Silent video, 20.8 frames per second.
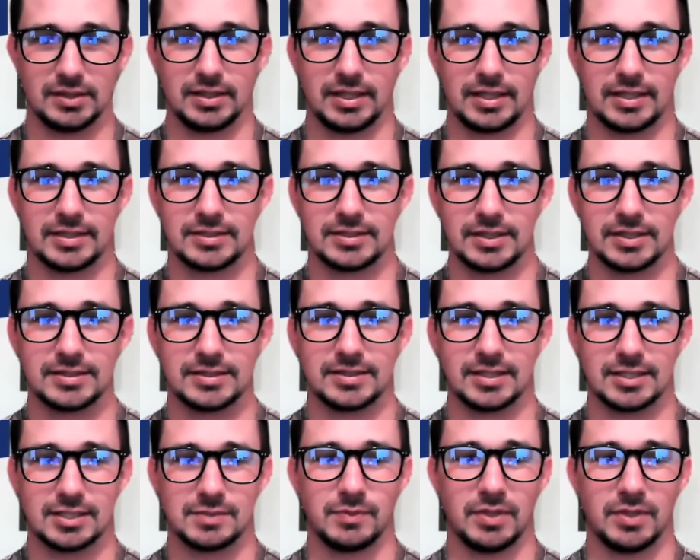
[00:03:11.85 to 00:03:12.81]
Like, it took us
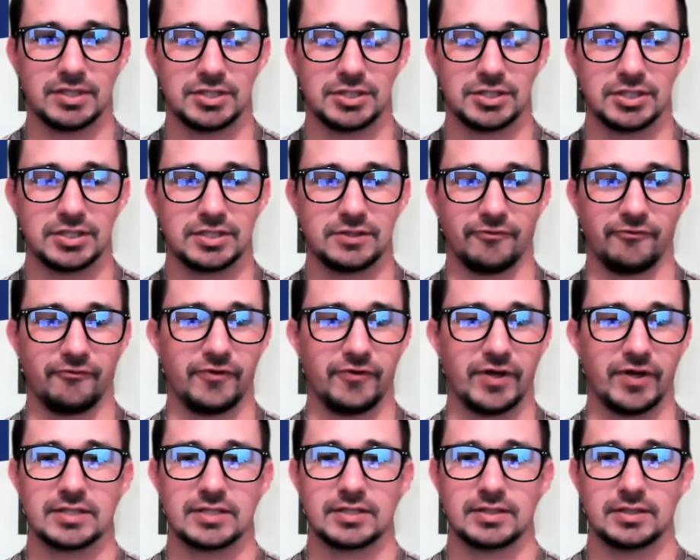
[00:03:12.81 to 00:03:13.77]
6 months just to
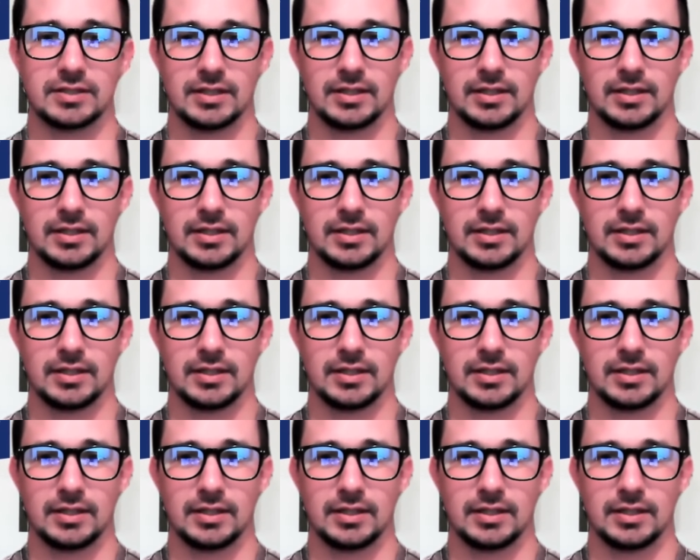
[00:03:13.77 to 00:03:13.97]
fix